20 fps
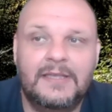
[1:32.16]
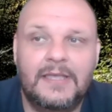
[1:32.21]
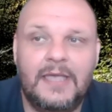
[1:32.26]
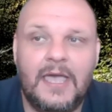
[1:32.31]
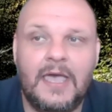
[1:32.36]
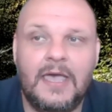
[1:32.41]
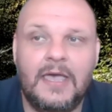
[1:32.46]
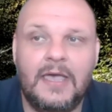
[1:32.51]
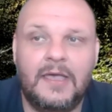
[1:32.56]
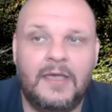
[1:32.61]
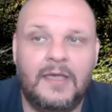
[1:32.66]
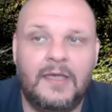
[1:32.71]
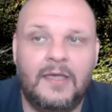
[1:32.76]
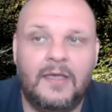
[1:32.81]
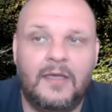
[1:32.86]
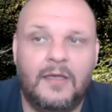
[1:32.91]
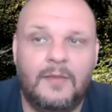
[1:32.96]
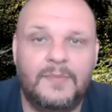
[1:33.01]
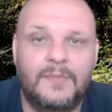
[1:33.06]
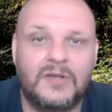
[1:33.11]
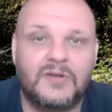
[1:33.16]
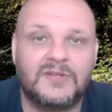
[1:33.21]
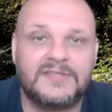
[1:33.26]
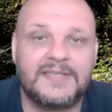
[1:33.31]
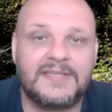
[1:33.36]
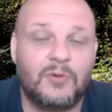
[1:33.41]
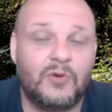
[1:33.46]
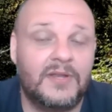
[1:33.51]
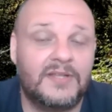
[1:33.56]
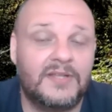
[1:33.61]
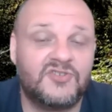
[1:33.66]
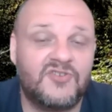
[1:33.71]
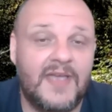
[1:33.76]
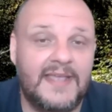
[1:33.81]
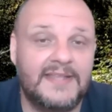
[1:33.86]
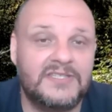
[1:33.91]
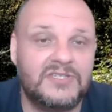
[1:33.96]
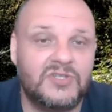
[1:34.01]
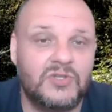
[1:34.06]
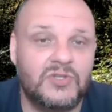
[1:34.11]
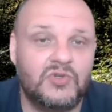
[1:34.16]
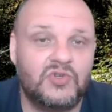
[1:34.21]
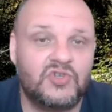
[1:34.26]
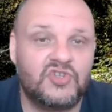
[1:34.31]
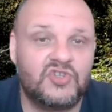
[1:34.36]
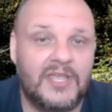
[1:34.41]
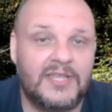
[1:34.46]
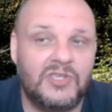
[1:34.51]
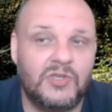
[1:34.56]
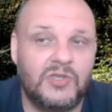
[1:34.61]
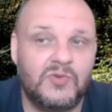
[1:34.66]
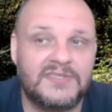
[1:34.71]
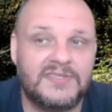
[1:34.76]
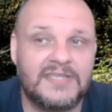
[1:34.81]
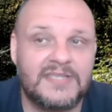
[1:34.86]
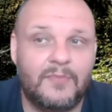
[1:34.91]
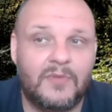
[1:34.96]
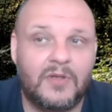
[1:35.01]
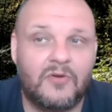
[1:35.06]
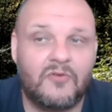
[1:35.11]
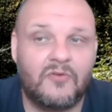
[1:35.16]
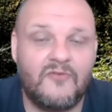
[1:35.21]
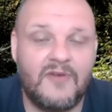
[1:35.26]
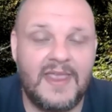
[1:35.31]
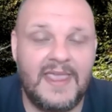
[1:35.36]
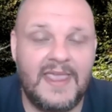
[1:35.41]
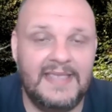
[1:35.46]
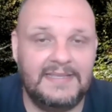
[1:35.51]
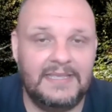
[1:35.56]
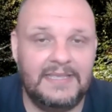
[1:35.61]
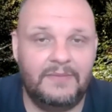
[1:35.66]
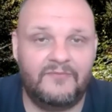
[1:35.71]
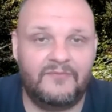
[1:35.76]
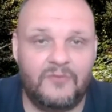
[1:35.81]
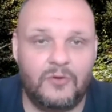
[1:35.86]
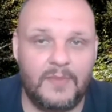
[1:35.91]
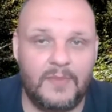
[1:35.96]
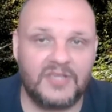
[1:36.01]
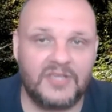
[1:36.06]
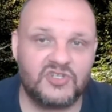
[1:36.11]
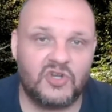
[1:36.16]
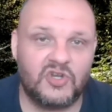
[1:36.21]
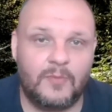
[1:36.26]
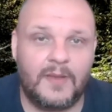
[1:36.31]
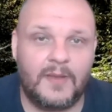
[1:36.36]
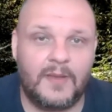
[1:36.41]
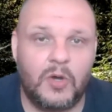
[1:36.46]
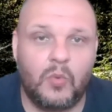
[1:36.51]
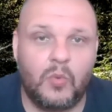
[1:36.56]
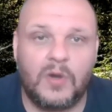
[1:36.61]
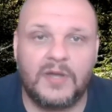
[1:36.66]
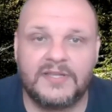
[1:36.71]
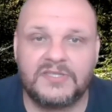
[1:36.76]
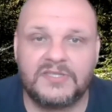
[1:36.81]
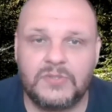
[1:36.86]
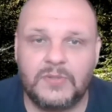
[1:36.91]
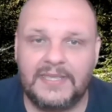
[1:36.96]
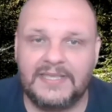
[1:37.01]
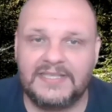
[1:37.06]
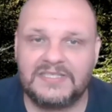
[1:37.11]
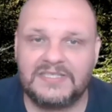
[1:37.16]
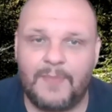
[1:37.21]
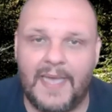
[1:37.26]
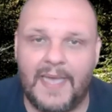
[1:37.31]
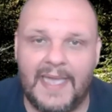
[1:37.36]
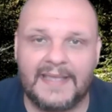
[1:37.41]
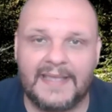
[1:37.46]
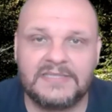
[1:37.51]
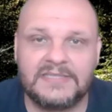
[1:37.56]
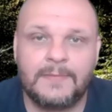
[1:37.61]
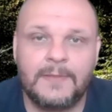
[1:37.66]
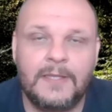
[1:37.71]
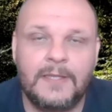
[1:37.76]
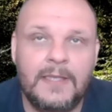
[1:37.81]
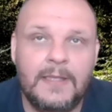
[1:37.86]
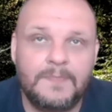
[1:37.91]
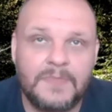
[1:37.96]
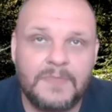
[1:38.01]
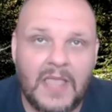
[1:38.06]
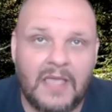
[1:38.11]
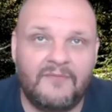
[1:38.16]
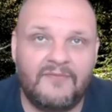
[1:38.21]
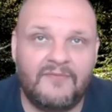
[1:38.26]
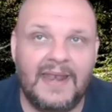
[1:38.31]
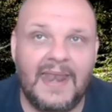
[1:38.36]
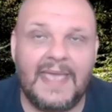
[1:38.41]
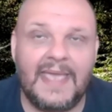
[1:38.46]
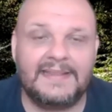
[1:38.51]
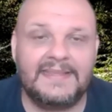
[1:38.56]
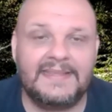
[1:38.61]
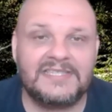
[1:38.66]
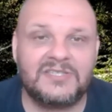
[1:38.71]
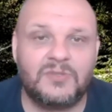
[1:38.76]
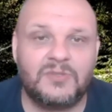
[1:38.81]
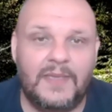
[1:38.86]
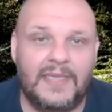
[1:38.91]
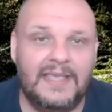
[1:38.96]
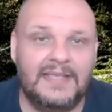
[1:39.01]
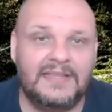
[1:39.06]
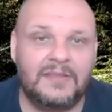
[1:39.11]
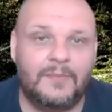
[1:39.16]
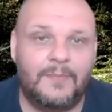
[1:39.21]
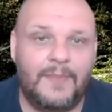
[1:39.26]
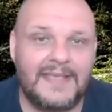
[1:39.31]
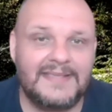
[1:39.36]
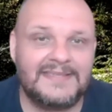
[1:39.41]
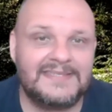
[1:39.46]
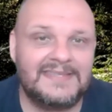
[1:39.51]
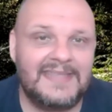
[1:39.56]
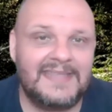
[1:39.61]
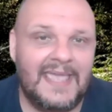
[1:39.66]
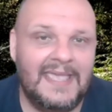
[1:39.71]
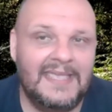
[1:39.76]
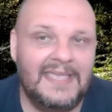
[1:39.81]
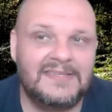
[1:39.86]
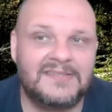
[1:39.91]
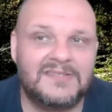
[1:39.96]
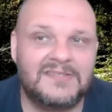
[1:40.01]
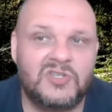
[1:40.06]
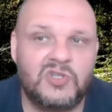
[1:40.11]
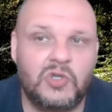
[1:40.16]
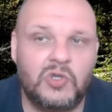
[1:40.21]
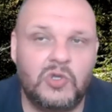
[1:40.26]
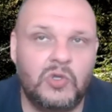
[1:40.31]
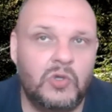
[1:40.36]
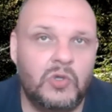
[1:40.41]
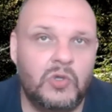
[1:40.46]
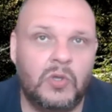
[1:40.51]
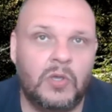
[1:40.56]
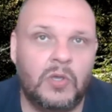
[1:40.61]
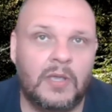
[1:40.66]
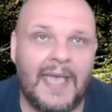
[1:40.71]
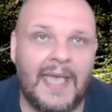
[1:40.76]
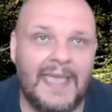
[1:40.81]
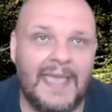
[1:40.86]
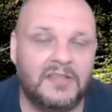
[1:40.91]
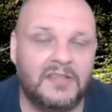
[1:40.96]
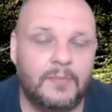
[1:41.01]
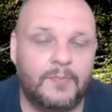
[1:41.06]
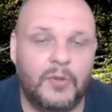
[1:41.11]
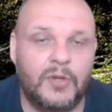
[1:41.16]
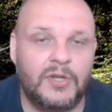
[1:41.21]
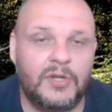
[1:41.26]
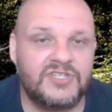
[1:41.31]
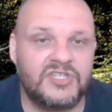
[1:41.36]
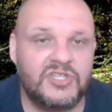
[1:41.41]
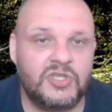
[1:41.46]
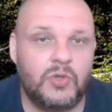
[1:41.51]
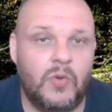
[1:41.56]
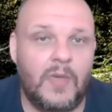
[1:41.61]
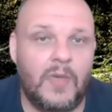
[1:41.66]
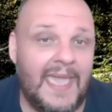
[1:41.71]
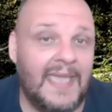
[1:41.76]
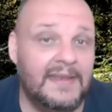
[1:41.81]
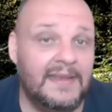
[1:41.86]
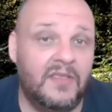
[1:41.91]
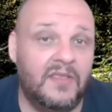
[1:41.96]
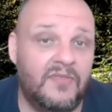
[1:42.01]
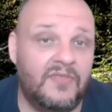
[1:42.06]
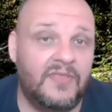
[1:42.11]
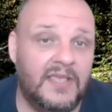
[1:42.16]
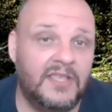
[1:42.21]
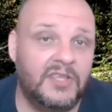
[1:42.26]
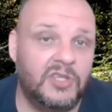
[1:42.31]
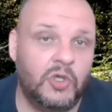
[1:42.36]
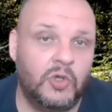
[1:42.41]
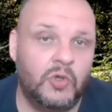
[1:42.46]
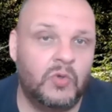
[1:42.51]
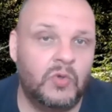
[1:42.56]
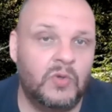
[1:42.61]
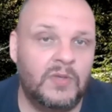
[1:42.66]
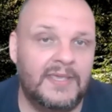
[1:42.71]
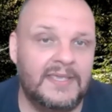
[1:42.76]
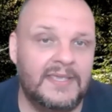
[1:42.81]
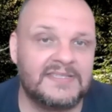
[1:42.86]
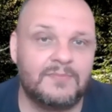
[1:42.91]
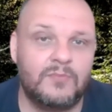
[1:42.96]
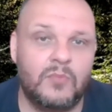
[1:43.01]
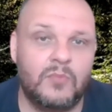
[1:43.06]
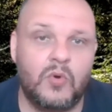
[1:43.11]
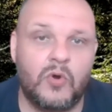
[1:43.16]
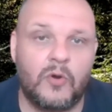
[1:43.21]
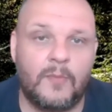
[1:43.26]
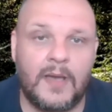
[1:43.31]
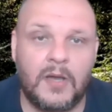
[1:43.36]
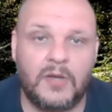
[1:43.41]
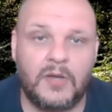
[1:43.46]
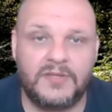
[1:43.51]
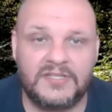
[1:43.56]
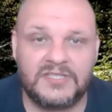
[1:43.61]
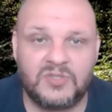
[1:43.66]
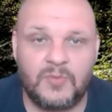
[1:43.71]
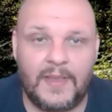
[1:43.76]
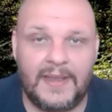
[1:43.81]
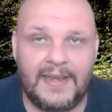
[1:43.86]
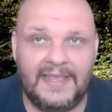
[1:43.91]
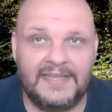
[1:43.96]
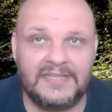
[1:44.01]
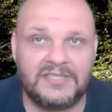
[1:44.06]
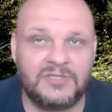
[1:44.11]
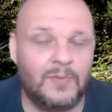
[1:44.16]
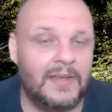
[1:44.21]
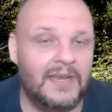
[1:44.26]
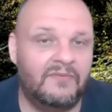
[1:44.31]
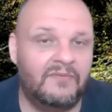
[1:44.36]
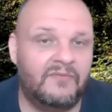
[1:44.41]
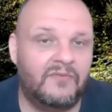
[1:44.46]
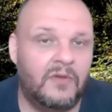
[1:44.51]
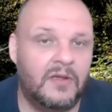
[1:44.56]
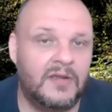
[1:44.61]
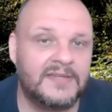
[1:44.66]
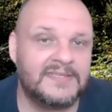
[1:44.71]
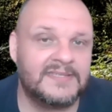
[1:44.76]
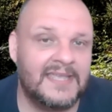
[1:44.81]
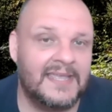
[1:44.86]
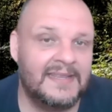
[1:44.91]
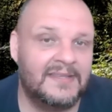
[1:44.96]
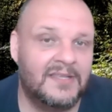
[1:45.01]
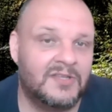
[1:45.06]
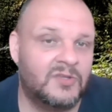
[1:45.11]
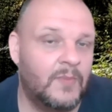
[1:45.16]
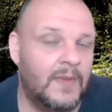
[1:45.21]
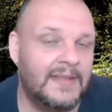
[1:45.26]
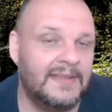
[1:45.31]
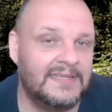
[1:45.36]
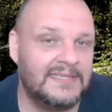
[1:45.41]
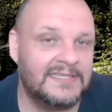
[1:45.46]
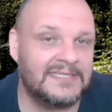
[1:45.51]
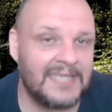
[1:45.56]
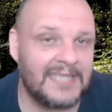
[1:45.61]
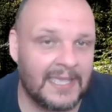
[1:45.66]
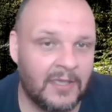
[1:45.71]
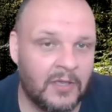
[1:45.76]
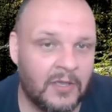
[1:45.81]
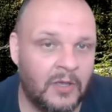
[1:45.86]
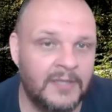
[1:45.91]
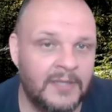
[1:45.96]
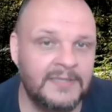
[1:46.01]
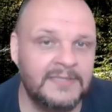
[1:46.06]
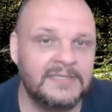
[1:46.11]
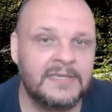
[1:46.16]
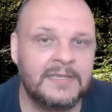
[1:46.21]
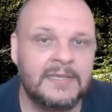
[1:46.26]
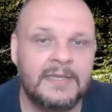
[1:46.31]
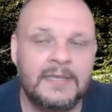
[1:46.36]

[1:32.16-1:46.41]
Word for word: uh, because I'm going to try to shed you some great information about what to expect. I feel like this week, the best days to kind of pursue anything new is more about the 20, 21st, and the 22nd.